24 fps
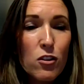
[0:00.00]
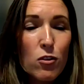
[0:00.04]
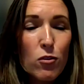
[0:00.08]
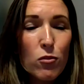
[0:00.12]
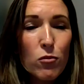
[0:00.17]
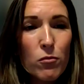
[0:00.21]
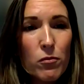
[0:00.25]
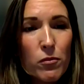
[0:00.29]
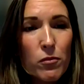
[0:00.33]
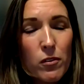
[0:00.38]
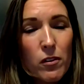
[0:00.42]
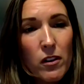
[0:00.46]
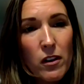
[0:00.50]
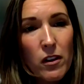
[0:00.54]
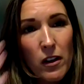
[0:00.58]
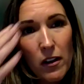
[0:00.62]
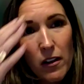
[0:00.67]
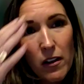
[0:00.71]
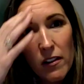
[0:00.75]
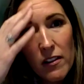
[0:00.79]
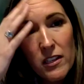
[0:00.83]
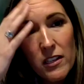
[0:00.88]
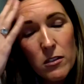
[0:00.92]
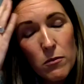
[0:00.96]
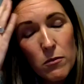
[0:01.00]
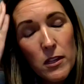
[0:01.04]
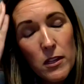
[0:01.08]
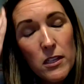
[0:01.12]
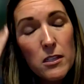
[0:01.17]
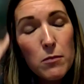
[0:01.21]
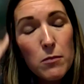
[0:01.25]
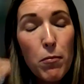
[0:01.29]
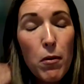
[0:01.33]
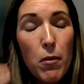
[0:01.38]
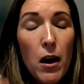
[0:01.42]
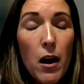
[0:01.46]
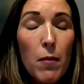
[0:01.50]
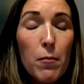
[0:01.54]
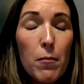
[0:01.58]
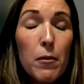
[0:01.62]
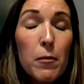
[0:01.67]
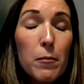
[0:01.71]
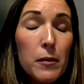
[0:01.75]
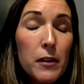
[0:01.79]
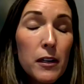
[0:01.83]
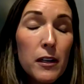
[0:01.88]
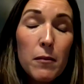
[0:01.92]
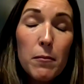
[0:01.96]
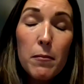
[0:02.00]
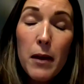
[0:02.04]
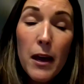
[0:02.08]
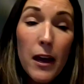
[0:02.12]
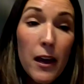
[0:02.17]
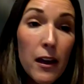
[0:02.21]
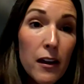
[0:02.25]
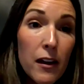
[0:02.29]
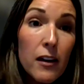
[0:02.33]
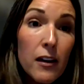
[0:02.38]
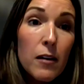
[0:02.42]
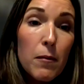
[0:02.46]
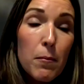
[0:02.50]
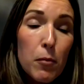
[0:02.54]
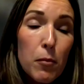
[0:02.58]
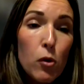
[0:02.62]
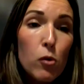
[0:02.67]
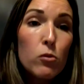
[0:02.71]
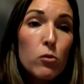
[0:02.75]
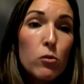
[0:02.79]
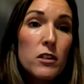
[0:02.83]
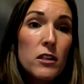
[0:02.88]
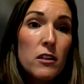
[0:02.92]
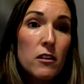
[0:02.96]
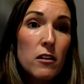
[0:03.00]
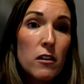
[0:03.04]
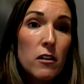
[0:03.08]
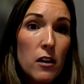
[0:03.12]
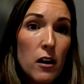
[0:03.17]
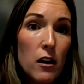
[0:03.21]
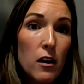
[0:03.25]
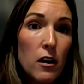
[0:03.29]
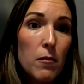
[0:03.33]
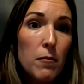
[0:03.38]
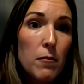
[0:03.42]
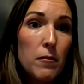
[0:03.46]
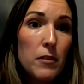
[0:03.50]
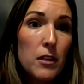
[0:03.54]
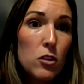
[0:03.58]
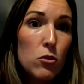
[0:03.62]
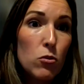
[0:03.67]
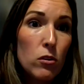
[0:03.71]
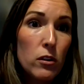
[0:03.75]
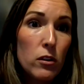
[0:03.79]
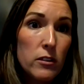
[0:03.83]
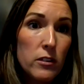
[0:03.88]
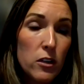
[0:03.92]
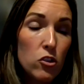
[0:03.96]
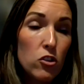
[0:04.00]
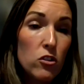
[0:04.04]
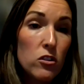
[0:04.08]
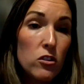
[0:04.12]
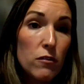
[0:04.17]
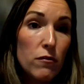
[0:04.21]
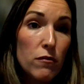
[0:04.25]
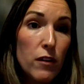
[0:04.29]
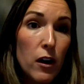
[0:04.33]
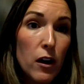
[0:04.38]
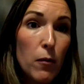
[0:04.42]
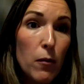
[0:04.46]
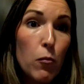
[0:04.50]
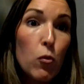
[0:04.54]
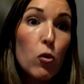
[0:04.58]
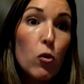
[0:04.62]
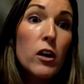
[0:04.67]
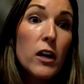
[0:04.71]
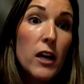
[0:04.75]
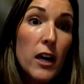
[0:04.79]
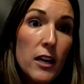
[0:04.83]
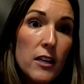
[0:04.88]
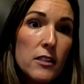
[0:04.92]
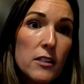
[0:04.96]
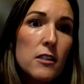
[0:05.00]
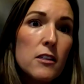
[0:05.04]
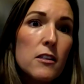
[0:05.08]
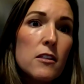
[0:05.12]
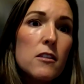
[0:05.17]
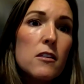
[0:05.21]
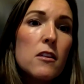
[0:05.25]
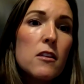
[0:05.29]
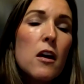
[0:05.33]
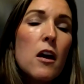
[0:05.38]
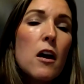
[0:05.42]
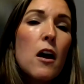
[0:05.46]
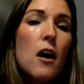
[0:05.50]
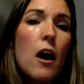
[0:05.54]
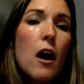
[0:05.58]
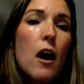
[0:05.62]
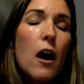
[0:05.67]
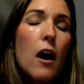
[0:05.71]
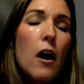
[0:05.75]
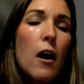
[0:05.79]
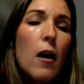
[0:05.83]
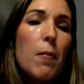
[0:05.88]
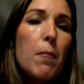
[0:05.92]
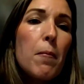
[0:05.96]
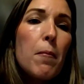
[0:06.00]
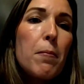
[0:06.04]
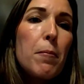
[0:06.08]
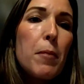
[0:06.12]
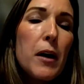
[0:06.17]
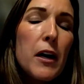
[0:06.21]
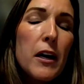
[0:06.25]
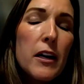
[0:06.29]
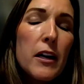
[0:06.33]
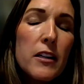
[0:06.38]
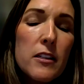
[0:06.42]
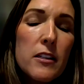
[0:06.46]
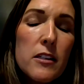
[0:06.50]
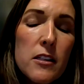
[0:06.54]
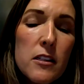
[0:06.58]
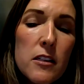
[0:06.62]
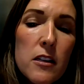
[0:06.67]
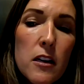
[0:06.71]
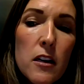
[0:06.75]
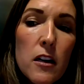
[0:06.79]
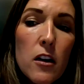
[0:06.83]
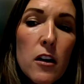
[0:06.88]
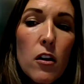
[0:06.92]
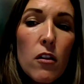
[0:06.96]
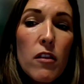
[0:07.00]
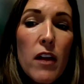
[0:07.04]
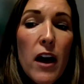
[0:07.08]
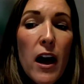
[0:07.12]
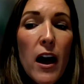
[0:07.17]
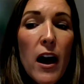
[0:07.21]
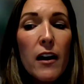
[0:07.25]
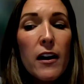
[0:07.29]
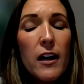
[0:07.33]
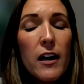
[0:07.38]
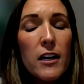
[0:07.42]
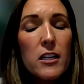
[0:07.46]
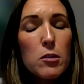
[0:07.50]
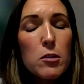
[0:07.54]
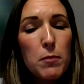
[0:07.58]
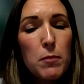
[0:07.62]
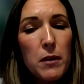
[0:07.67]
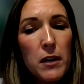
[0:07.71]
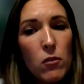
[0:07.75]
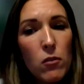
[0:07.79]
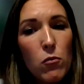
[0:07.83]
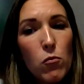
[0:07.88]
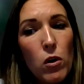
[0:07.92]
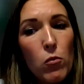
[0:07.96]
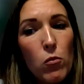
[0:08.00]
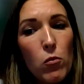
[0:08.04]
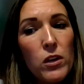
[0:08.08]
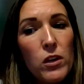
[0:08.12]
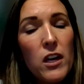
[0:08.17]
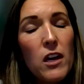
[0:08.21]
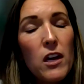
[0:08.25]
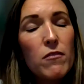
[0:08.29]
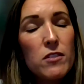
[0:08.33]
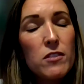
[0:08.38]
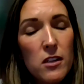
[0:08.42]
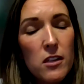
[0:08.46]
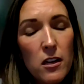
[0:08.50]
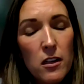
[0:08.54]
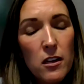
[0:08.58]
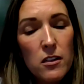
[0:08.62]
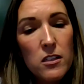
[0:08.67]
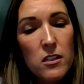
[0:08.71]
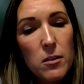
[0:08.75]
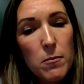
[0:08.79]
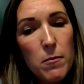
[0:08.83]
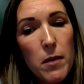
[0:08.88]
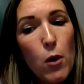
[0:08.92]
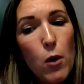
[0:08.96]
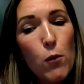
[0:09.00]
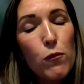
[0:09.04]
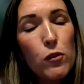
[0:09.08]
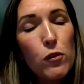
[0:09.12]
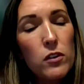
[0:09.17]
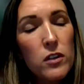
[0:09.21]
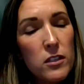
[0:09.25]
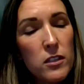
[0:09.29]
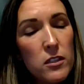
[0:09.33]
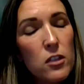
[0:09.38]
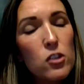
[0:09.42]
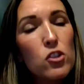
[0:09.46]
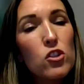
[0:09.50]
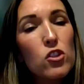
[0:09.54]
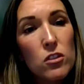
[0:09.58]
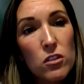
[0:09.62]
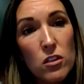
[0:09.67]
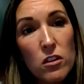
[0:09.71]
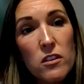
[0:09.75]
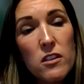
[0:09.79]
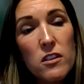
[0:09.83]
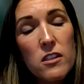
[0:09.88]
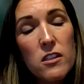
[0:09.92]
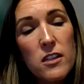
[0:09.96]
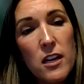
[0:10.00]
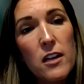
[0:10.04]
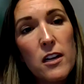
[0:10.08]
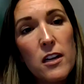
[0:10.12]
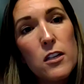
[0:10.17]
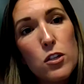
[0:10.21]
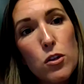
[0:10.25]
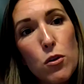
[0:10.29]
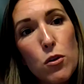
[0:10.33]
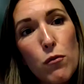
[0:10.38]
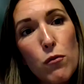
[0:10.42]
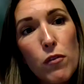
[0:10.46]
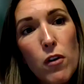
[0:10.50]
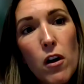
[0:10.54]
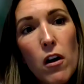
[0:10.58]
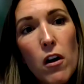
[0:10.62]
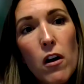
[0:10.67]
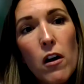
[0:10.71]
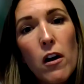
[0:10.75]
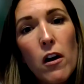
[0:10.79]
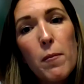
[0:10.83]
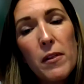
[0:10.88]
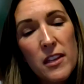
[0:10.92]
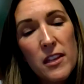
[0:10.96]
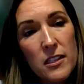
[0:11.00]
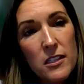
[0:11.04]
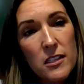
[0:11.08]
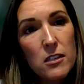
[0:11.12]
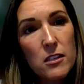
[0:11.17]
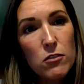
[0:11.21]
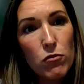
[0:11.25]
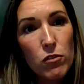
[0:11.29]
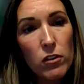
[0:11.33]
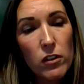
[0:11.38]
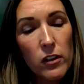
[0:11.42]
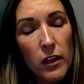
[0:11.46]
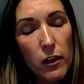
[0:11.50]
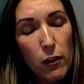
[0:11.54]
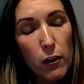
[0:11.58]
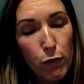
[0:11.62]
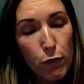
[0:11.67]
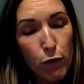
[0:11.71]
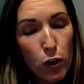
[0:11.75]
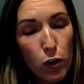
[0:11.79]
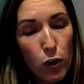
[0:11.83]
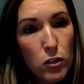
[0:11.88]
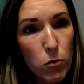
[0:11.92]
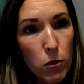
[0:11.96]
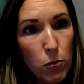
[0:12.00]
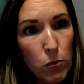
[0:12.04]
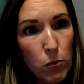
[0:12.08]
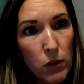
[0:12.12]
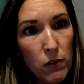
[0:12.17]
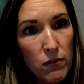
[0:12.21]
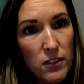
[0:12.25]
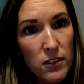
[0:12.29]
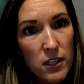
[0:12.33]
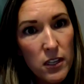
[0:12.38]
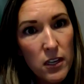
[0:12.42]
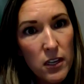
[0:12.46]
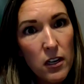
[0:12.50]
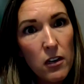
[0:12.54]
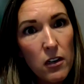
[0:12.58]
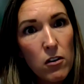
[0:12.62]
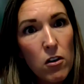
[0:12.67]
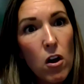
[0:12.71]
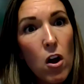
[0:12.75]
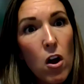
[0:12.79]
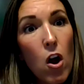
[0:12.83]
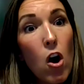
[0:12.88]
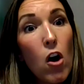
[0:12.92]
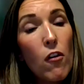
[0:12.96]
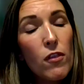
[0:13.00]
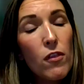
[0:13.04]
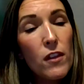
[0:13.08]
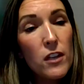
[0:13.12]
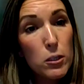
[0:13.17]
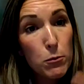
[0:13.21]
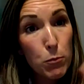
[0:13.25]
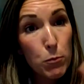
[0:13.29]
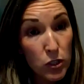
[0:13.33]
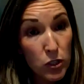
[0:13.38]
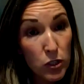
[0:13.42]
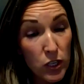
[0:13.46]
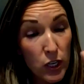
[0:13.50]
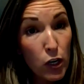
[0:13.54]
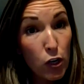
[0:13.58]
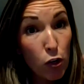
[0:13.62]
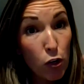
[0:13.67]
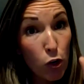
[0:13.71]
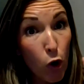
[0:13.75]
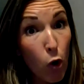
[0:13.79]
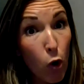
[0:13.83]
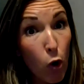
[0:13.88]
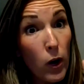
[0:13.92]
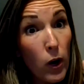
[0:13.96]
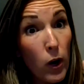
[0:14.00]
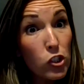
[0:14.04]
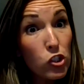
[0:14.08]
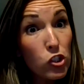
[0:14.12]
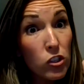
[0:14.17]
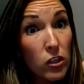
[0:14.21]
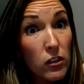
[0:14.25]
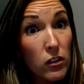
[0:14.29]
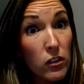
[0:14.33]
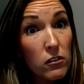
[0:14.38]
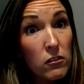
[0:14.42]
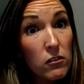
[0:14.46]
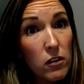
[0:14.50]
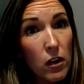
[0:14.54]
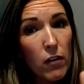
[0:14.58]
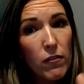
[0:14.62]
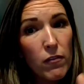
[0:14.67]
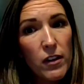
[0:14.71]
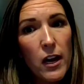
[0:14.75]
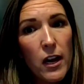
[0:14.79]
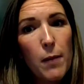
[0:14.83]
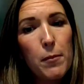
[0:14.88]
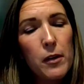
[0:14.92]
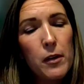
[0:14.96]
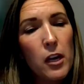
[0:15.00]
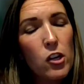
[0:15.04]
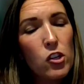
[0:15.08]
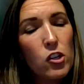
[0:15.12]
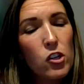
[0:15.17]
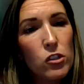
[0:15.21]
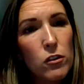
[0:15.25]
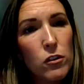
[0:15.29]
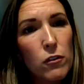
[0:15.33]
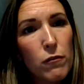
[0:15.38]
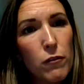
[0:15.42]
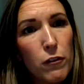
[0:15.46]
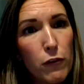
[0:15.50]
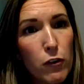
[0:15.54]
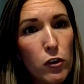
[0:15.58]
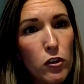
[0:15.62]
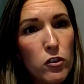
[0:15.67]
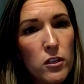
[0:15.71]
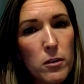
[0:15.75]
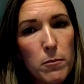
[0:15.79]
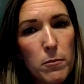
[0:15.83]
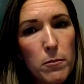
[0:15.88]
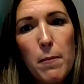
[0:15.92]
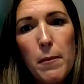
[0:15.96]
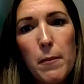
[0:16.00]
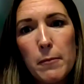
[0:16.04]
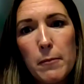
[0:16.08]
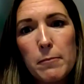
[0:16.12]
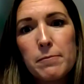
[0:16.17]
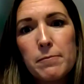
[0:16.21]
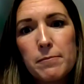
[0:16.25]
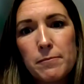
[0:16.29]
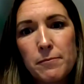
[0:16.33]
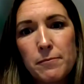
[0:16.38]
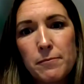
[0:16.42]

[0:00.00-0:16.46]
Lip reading: So this probably may embolden these organizations to file more cases, but that has been what we have seen, some helpful decisions on standing so far, but this is really the first one we've seen on this particular question of the application of the First Amendment.